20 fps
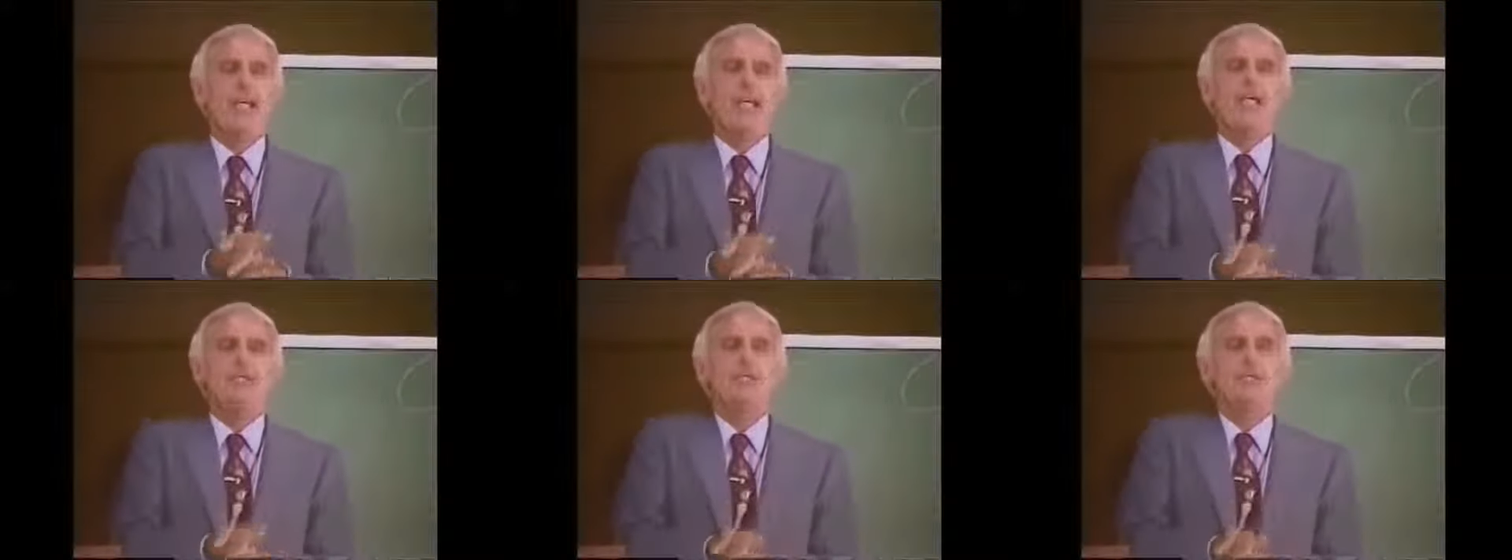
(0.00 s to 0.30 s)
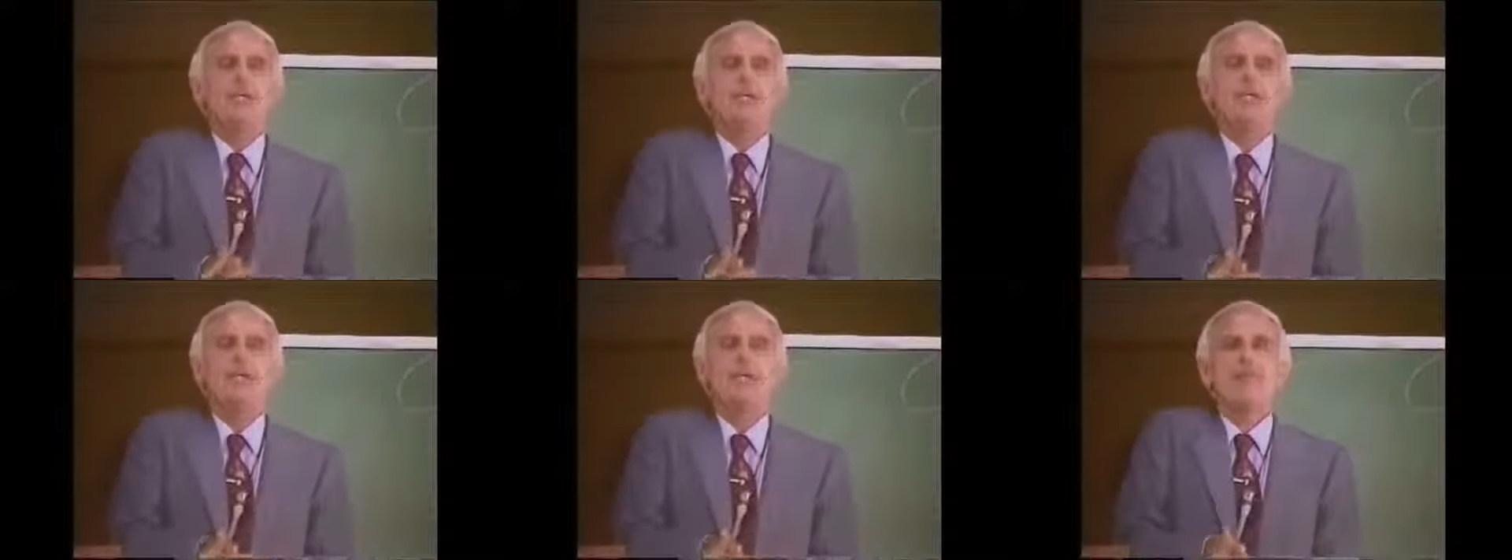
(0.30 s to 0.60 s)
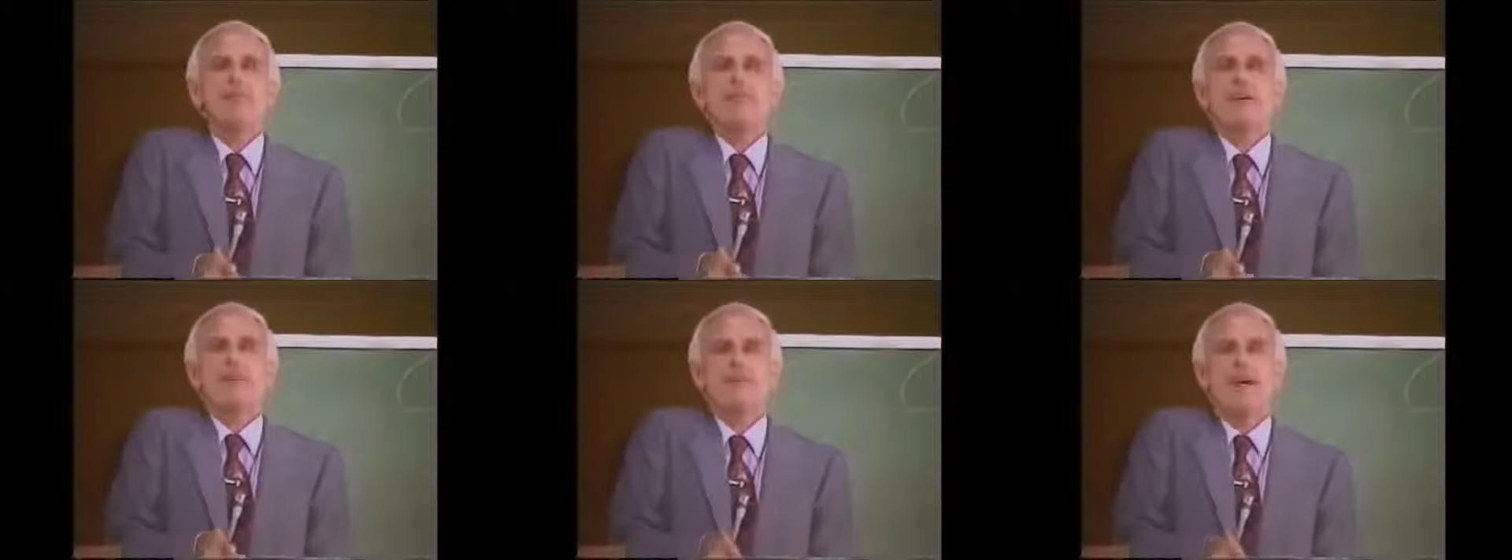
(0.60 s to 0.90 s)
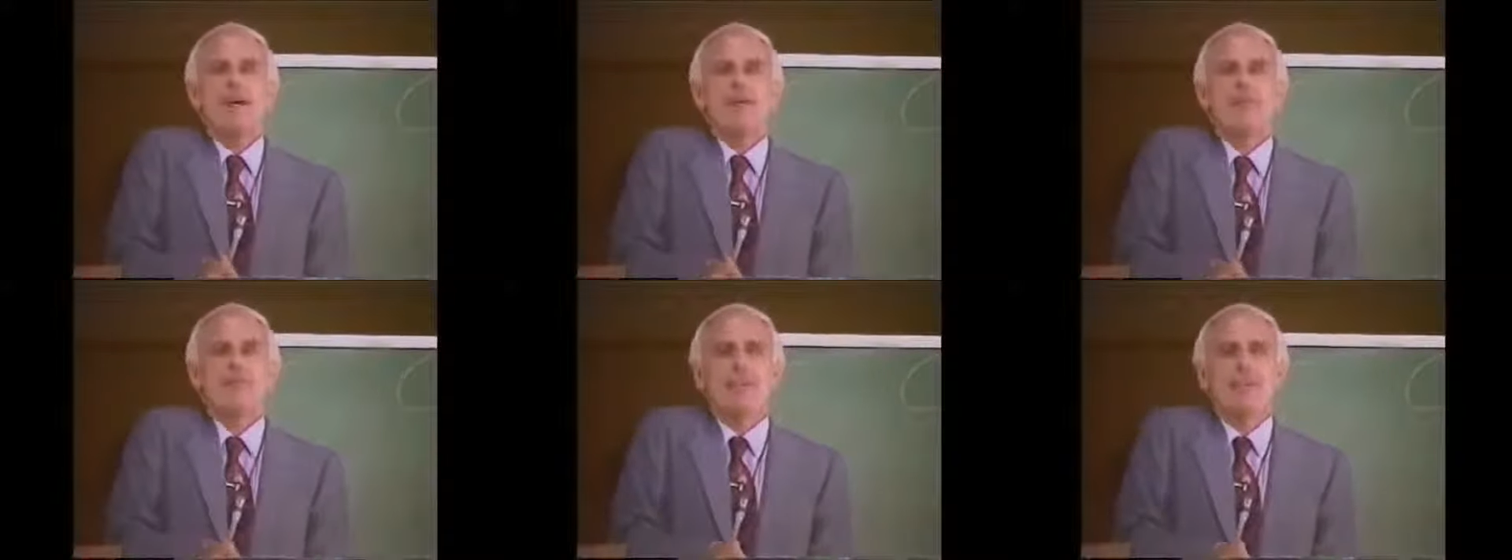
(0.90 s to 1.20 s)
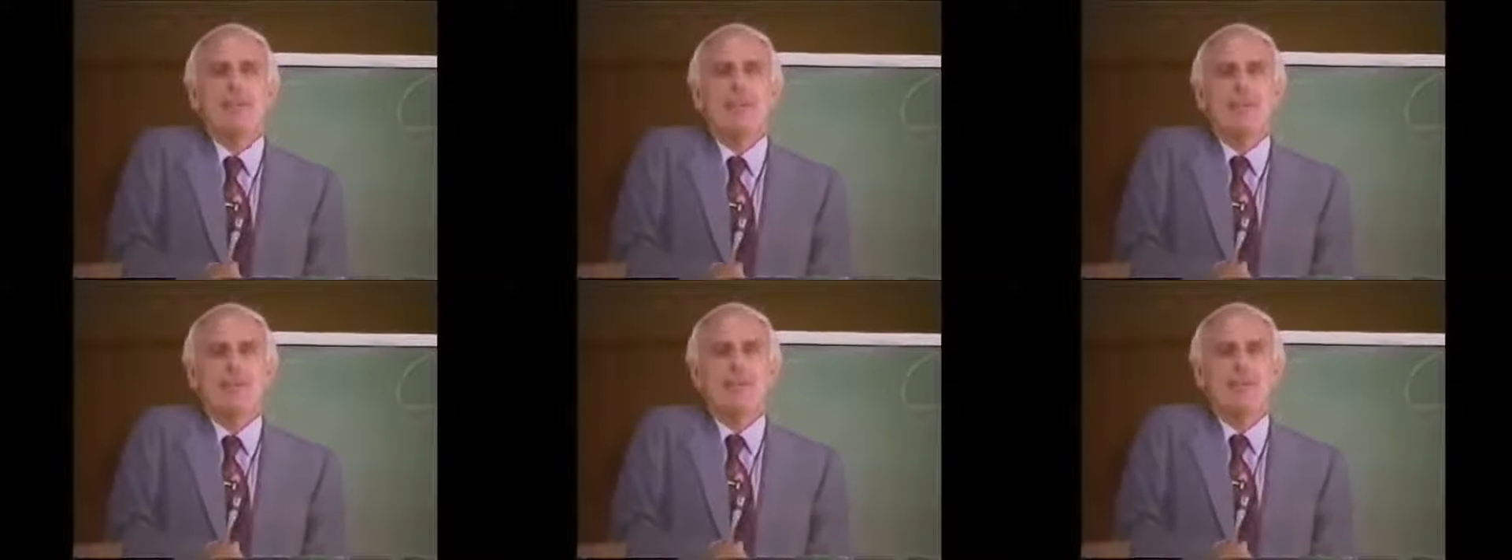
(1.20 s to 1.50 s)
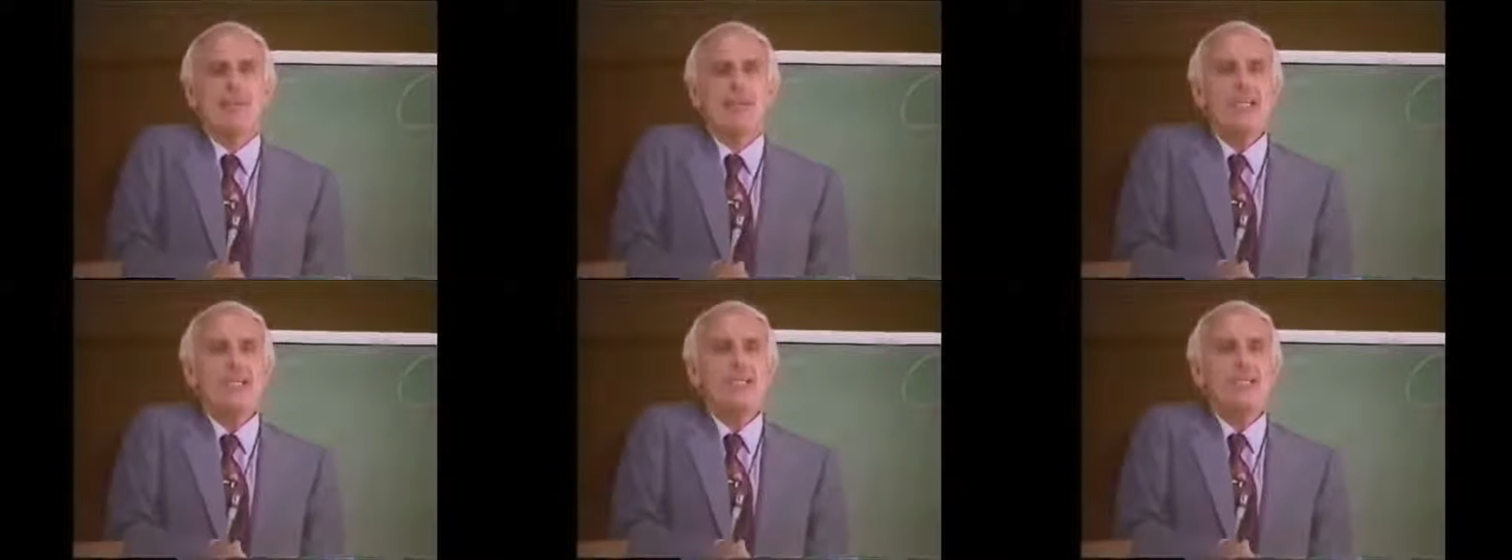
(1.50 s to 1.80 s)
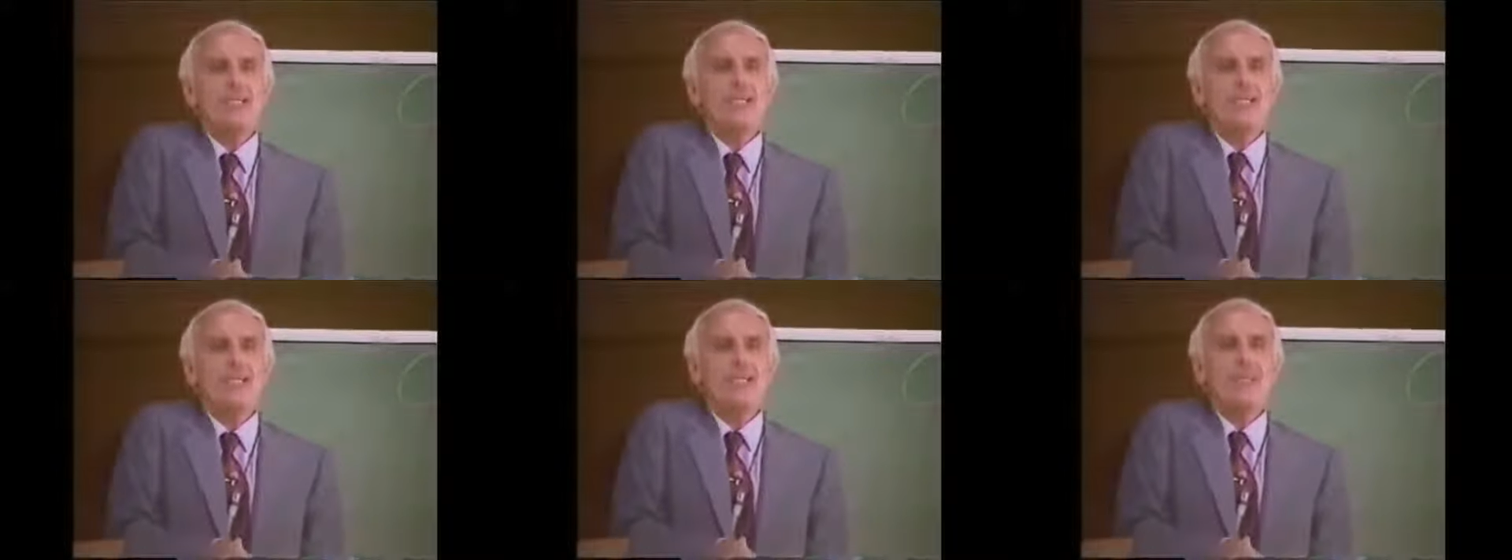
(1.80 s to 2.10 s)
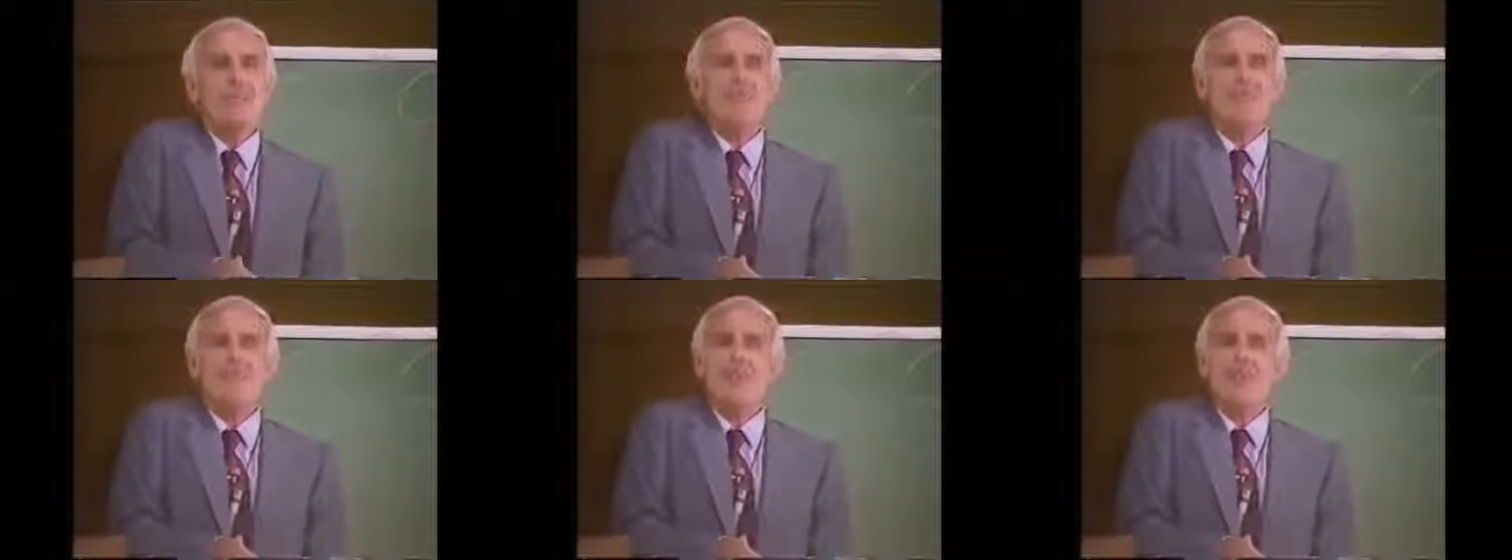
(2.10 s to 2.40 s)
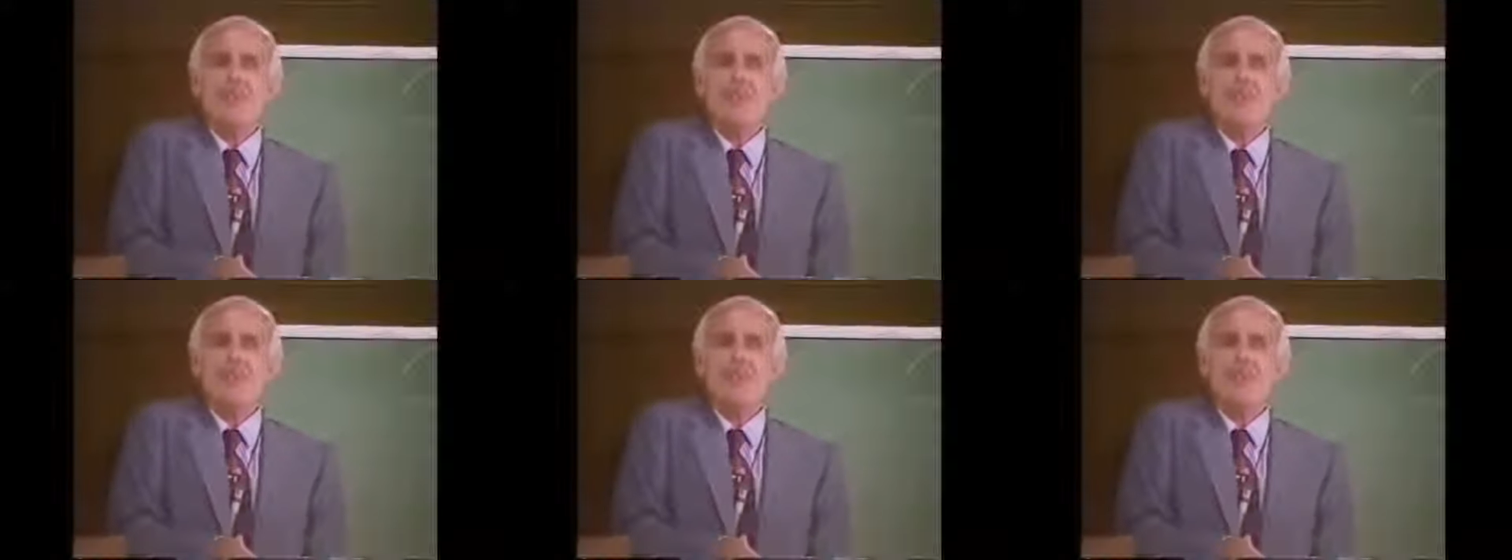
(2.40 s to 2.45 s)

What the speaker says: Here's what else I found out. Reasons come